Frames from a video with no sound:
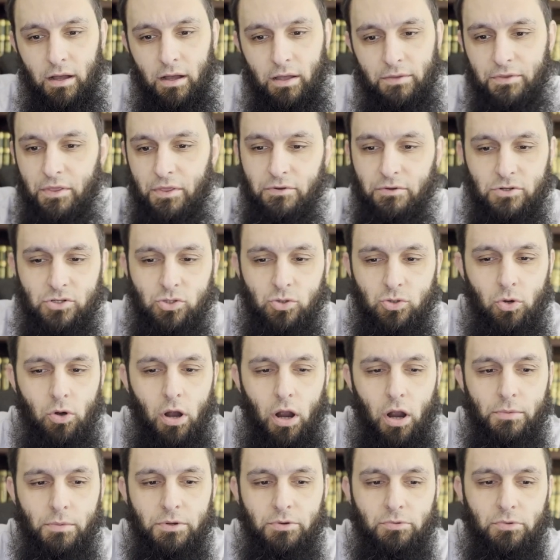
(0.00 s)
then there's no
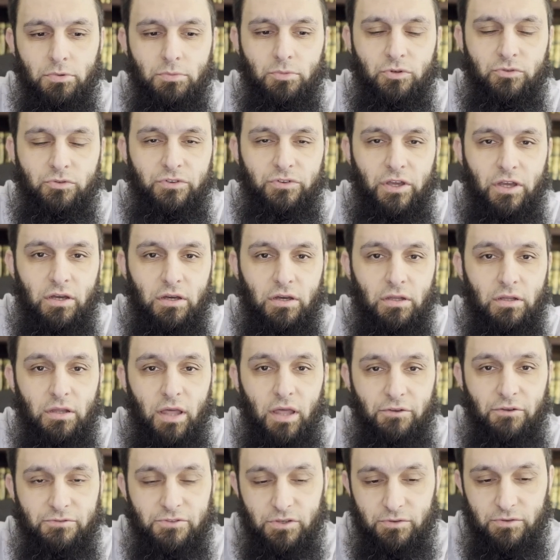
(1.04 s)
harm in removing
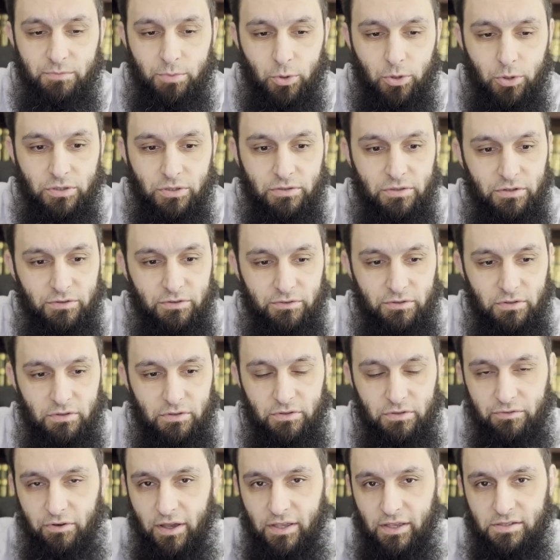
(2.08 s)
life support
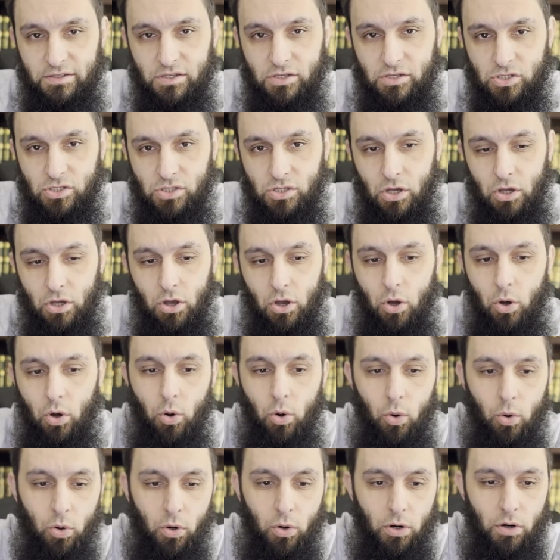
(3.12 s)
devices
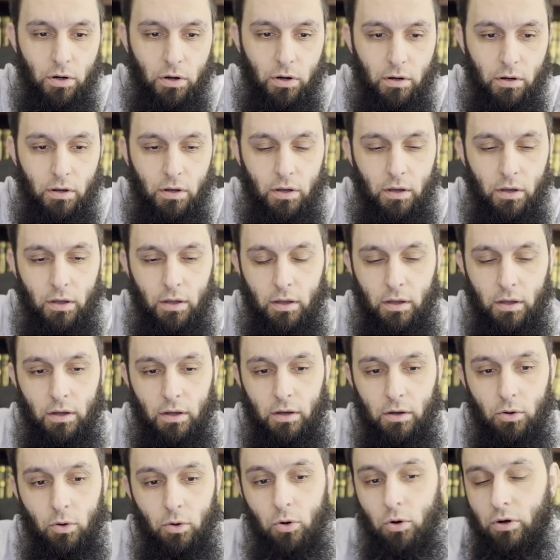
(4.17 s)
or
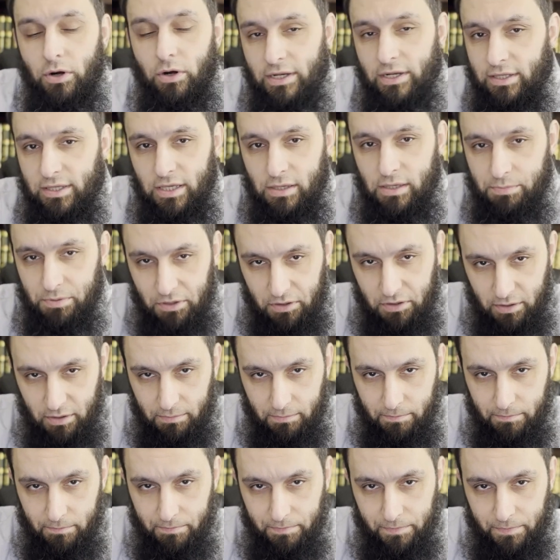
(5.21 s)
in keeping them.
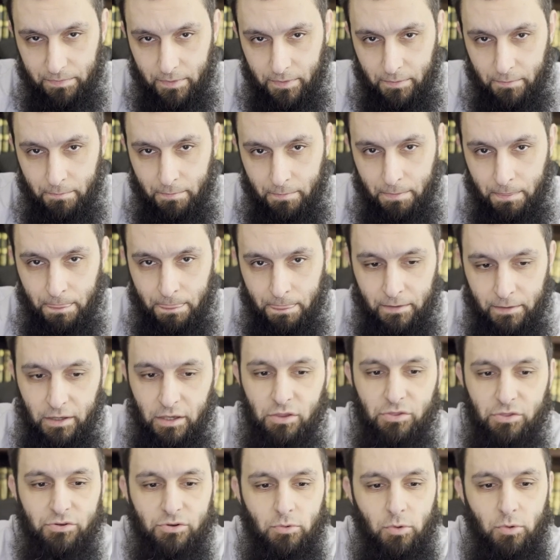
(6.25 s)

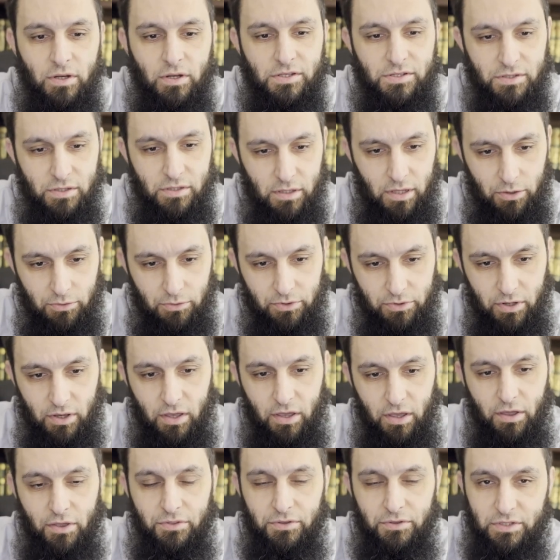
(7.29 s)
Either one is allowed.
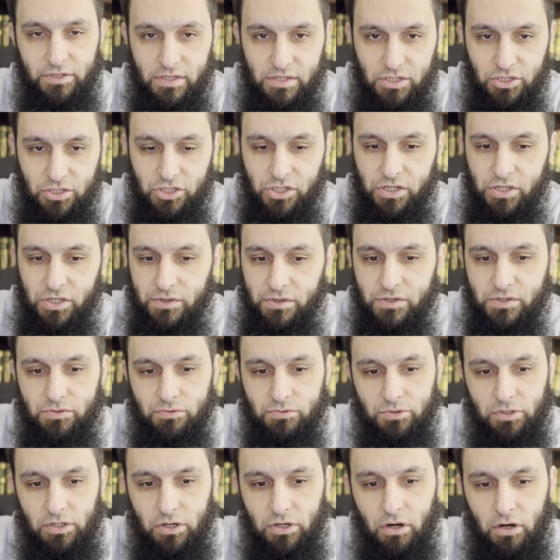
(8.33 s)
The decision in this
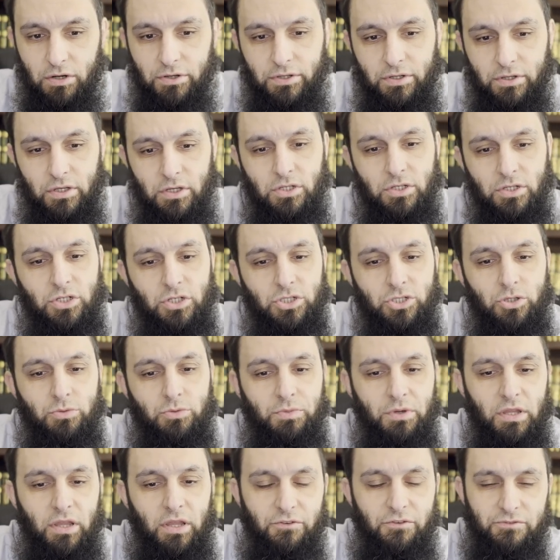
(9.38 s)
regard should
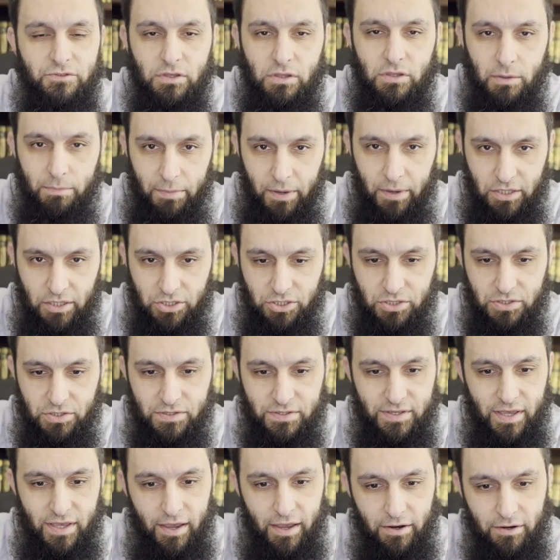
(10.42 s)
be left to the
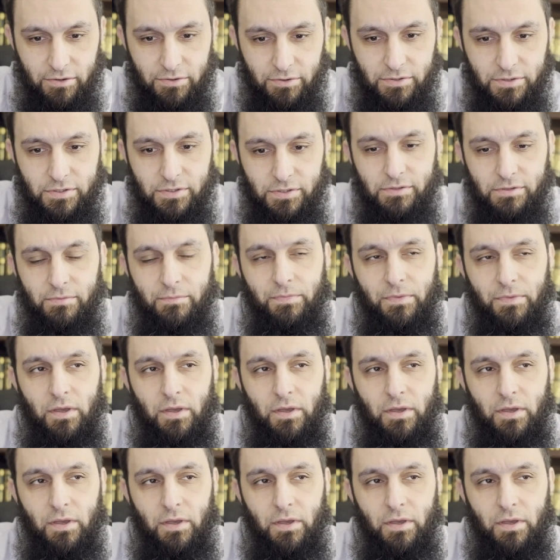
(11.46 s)
patient's heirs